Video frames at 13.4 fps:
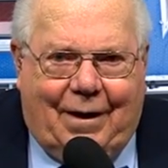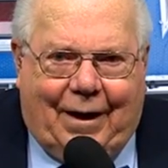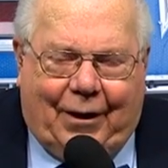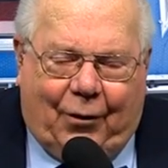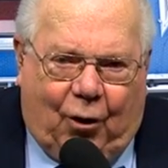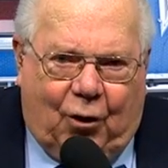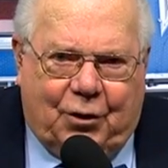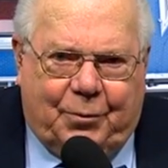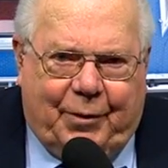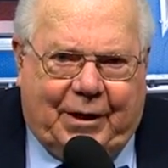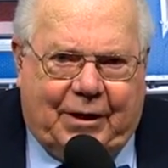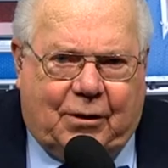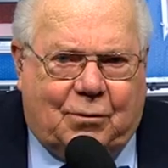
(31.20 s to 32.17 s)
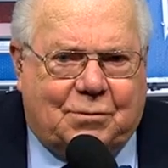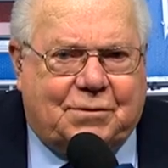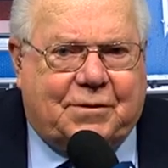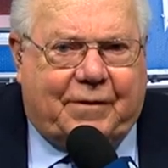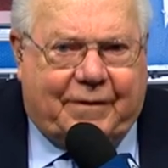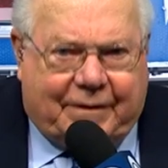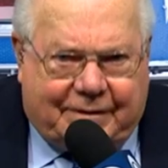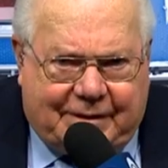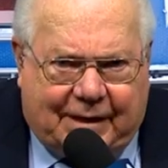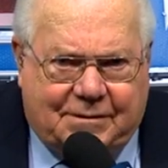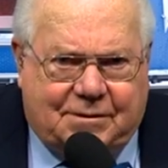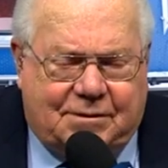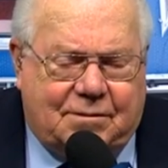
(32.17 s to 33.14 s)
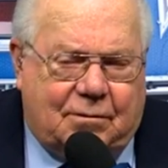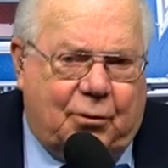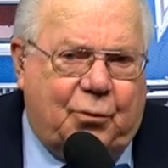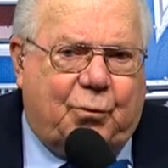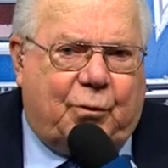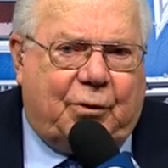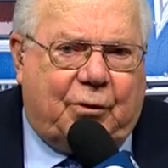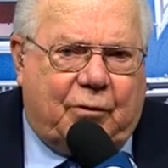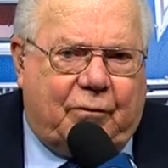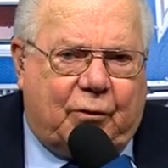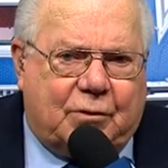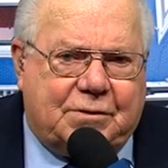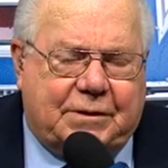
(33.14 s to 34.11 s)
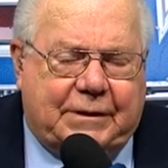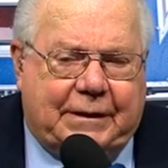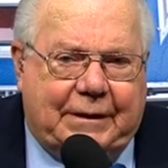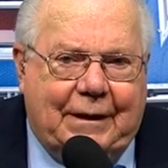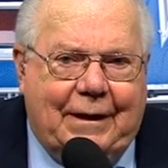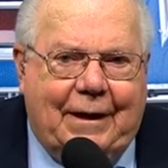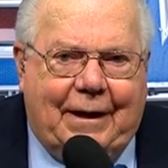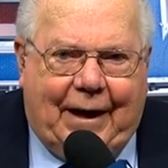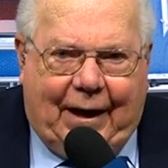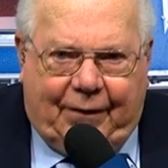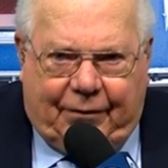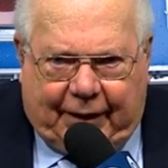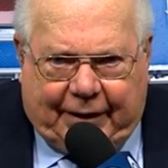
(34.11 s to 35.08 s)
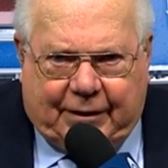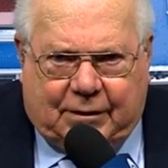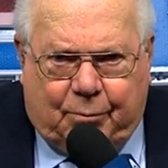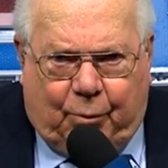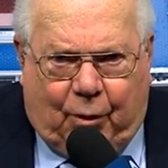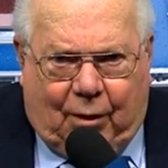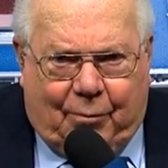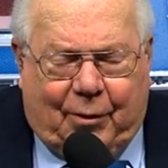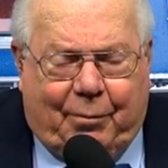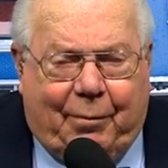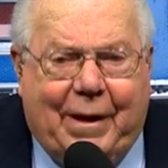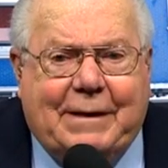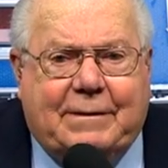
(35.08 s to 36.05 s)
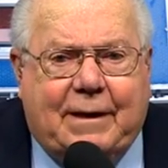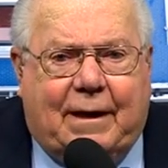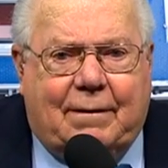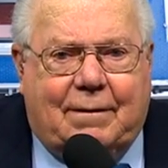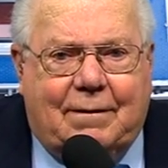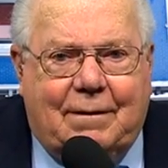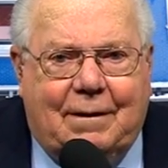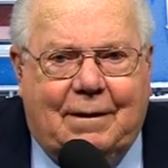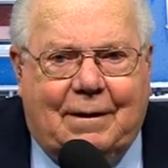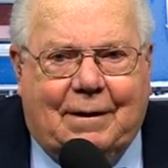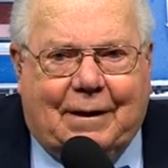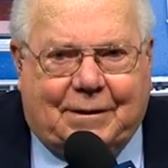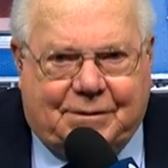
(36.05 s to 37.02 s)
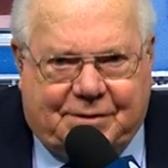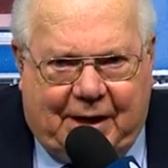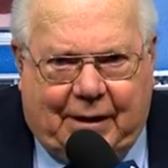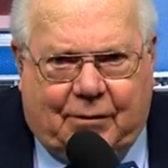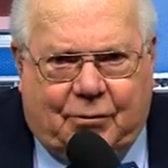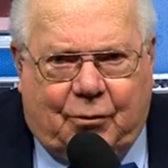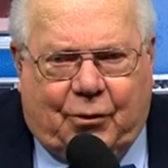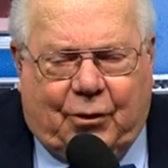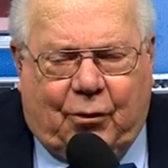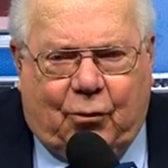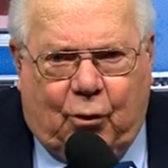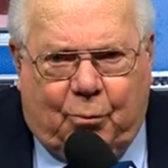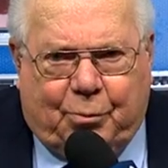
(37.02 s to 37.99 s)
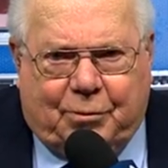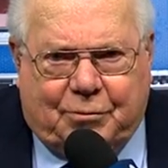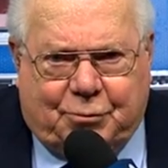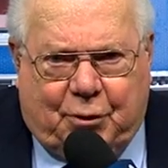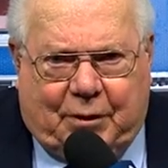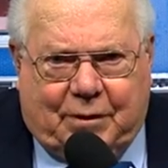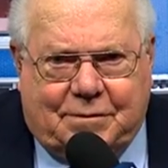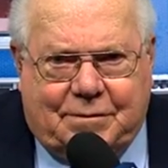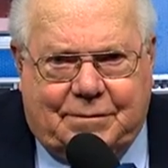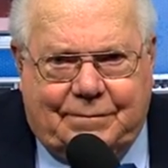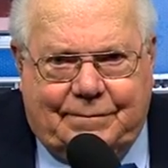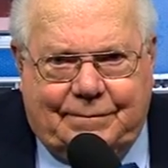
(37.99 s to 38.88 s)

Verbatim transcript: and all the money goes to the Texas Lutheran University Athletic Department. May 10th in San Antonio. Hope you'll join us.